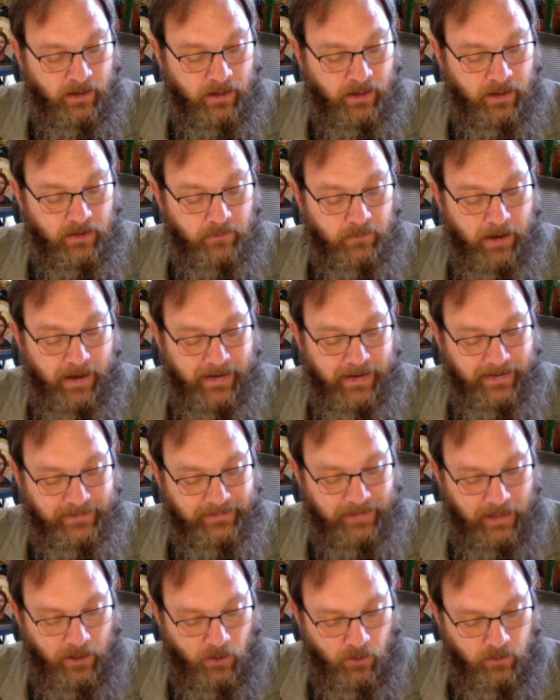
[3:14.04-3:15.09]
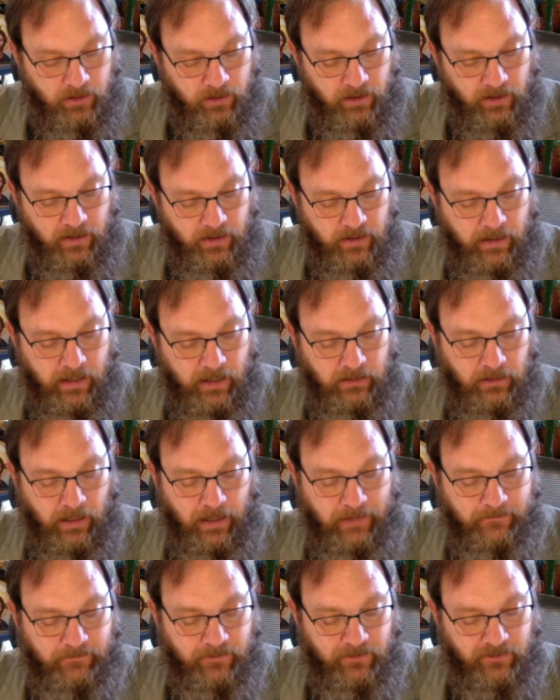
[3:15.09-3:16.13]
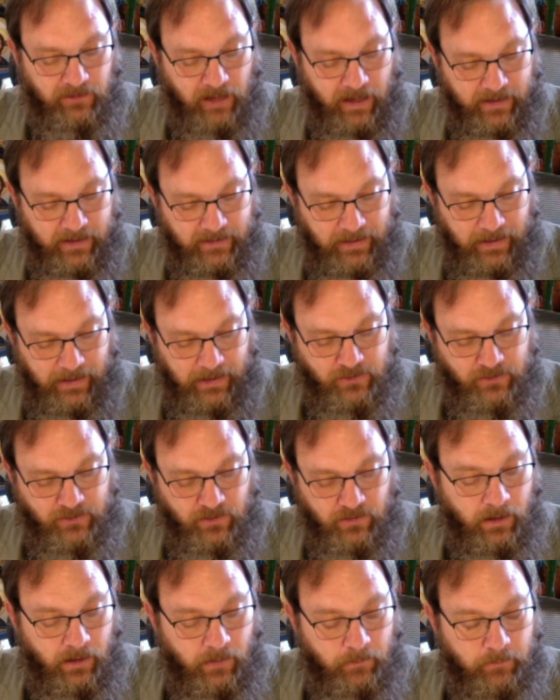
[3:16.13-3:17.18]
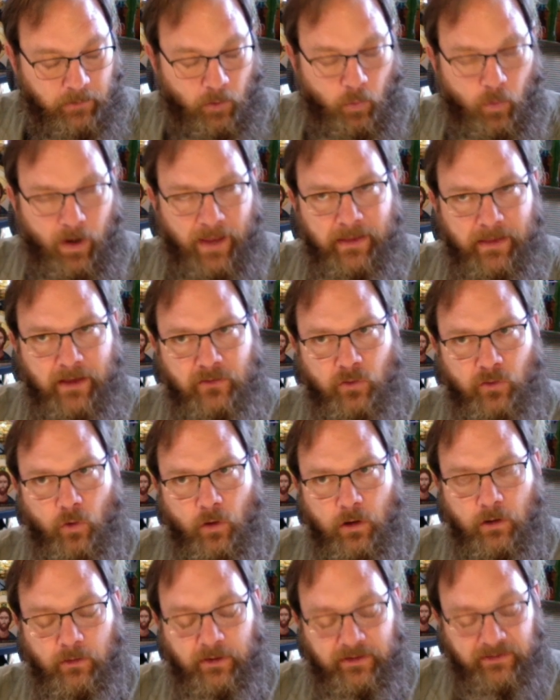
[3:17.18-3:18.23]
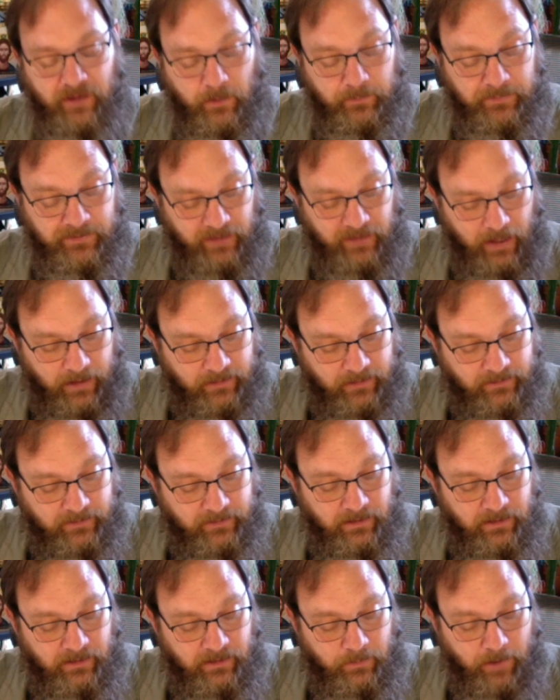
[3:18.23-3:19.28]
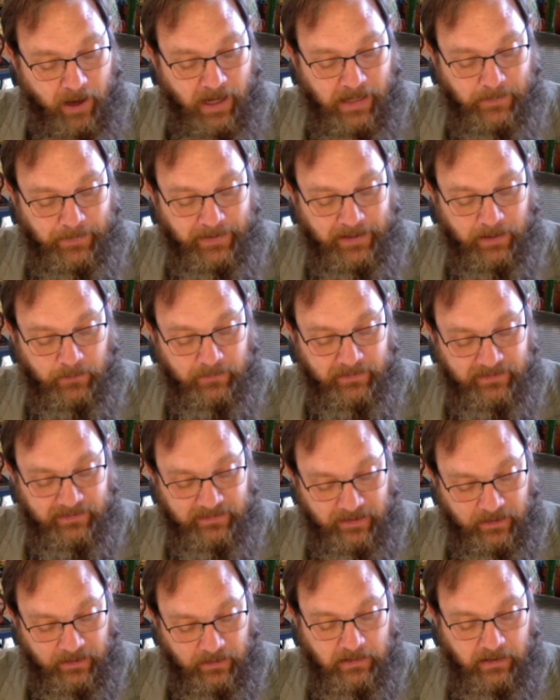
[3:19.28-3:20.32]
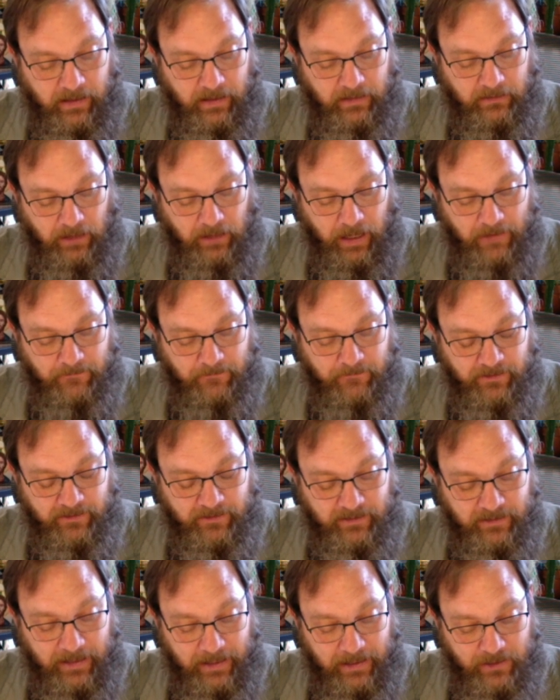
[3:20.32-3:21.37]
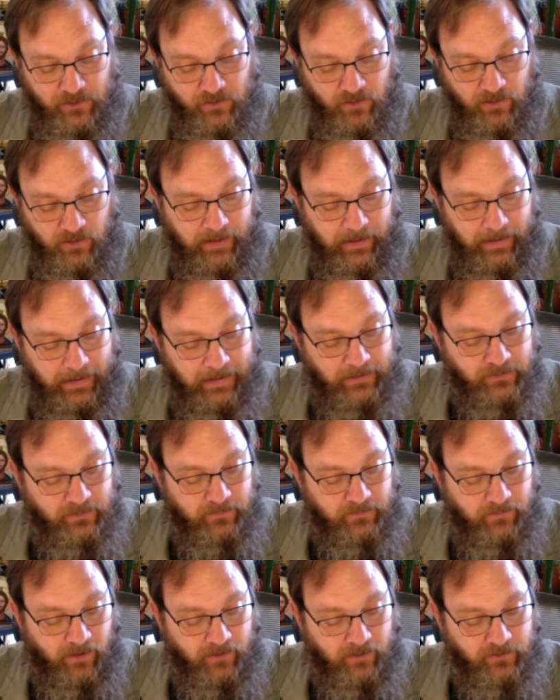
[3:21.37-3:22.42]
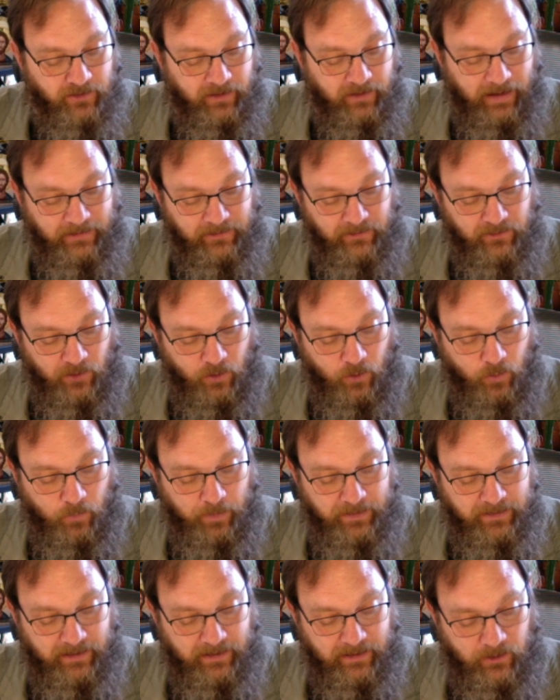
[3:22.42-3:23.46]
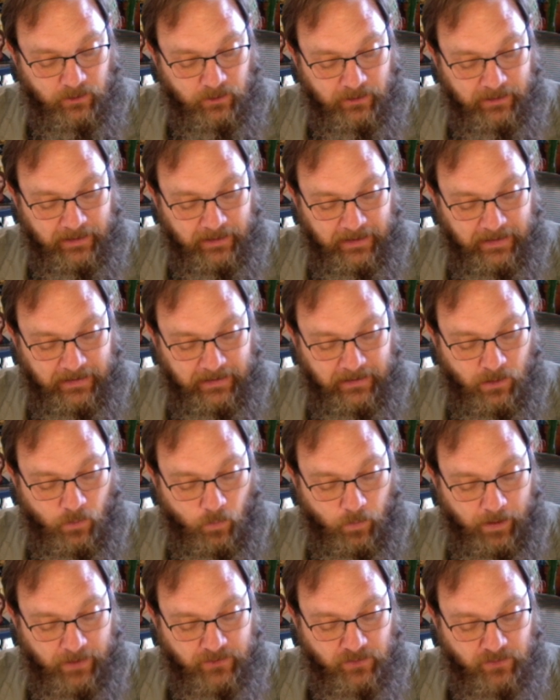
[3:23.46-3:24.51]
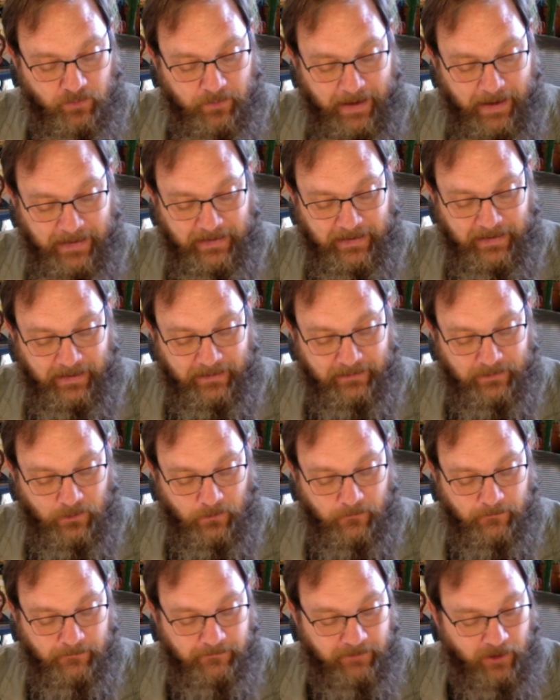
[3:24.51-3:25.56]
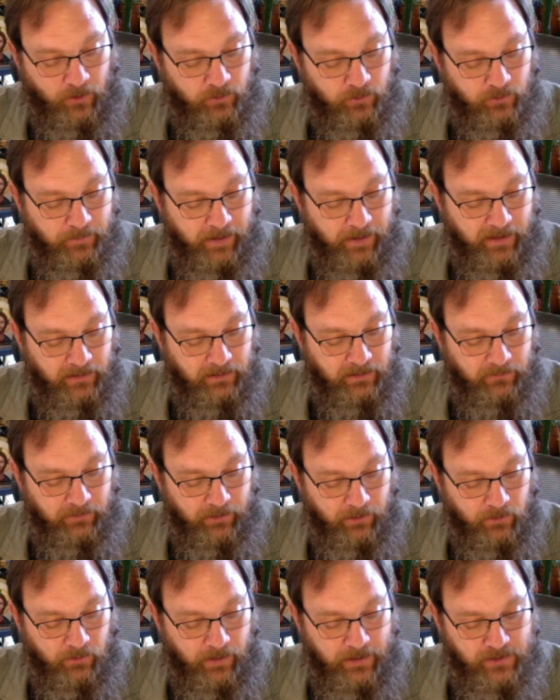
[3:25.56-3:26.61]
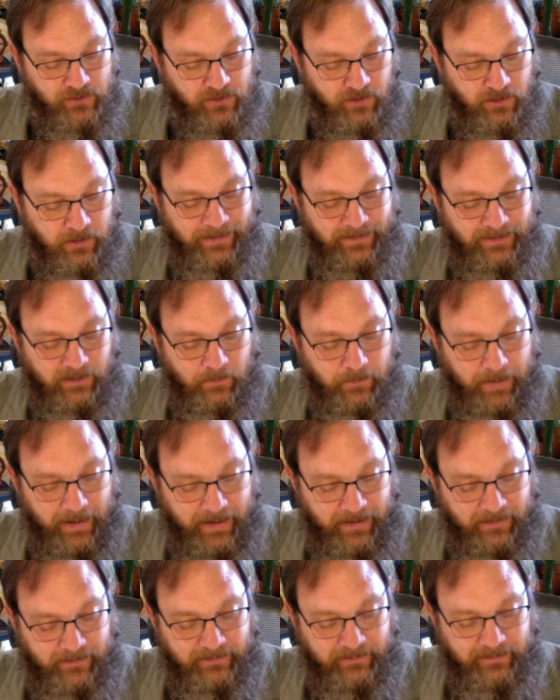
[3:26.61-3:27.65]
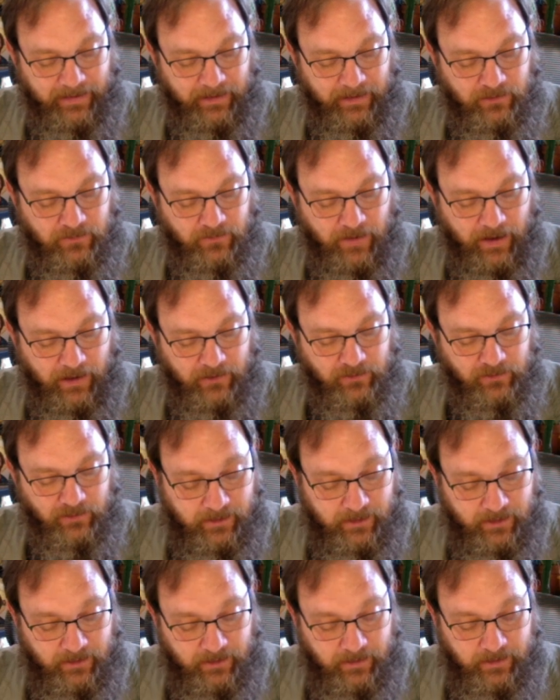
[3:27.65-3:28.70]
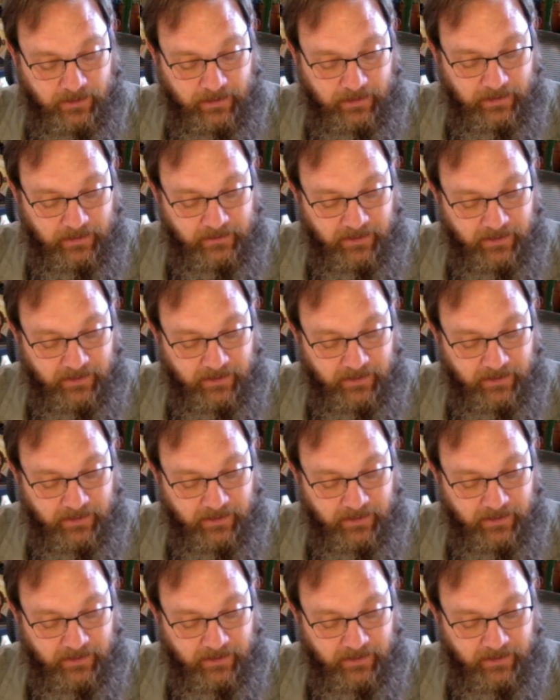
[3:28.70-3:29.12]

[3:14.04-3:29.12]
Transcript: the body is healthy and life is not endangered. But when this order is upset, the body becomes sick and life is endangered. Each function has its own particular need, which, making itself felt by the living creature, demands satisfaction. The needs in the